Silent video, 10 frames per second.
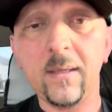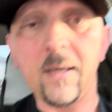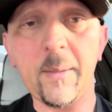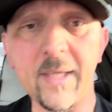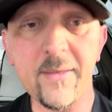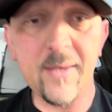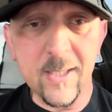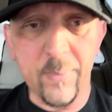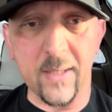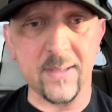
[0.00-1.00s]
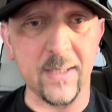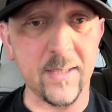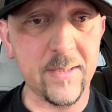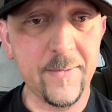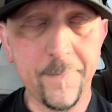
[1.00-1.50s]
Think about
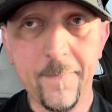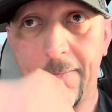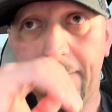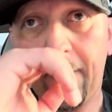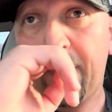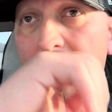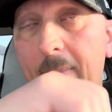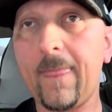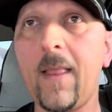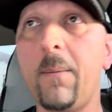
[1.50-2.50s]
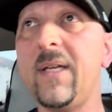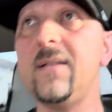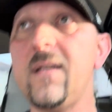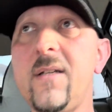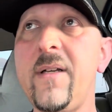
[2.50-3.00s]
this.
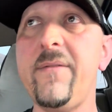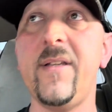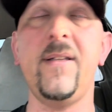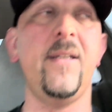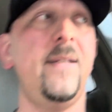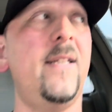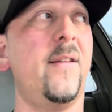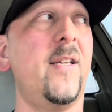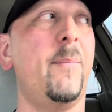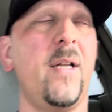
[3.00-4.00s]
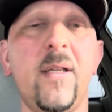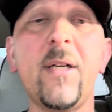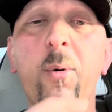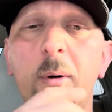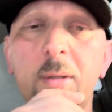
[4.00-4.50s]
No, you don't even need to think about it.
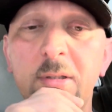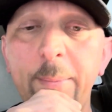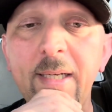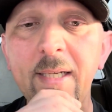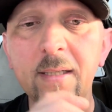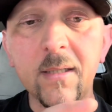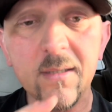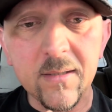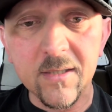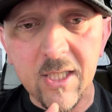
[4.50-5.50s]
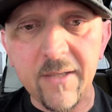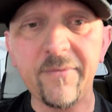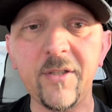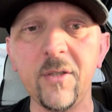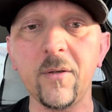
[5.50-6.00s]
Let me give
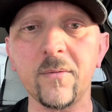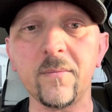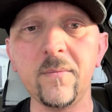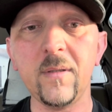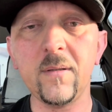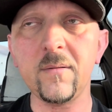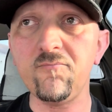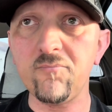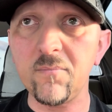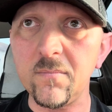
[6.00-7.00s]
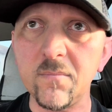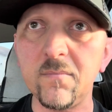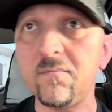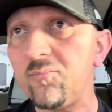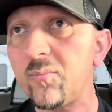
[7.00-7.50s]
you,
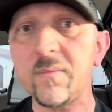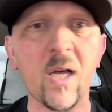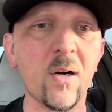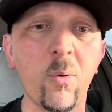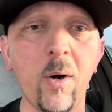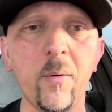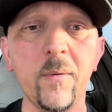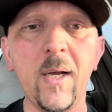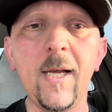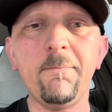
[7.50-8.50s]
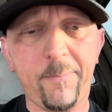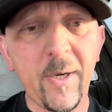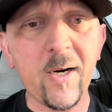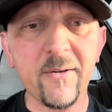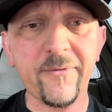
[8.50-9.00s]
not a quote, but
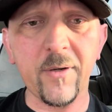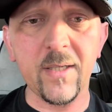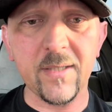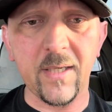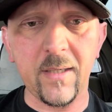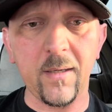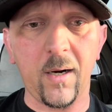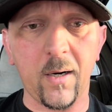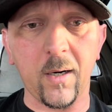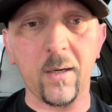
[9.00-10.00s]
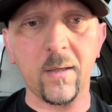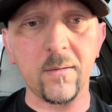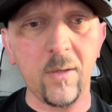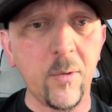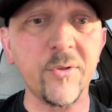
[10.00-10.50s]
paraphrasing our
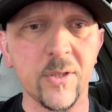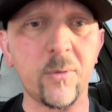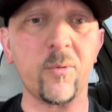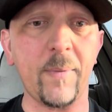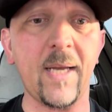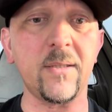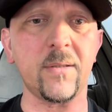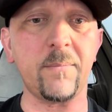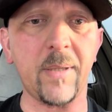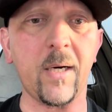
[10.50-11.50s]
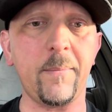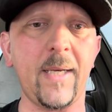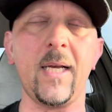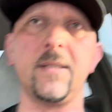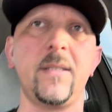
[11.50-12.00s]
own general manager, Perry
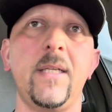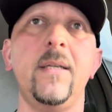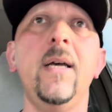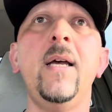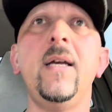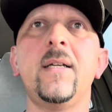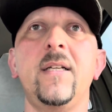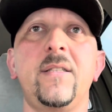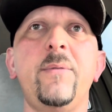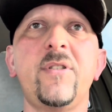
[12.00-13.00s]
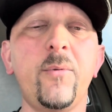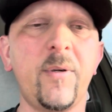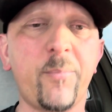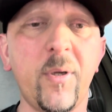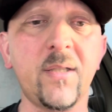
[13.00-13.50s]
Minasian, because he was doing a
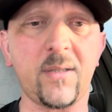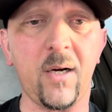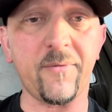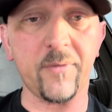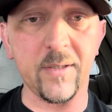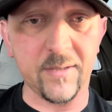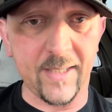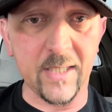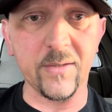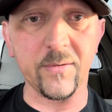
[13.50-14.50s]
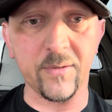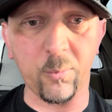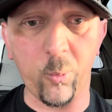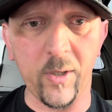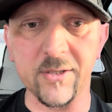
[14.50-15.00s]
press conference and answering some
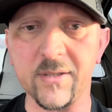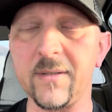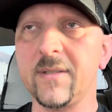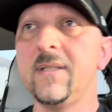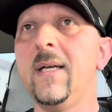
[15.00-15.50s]
questions.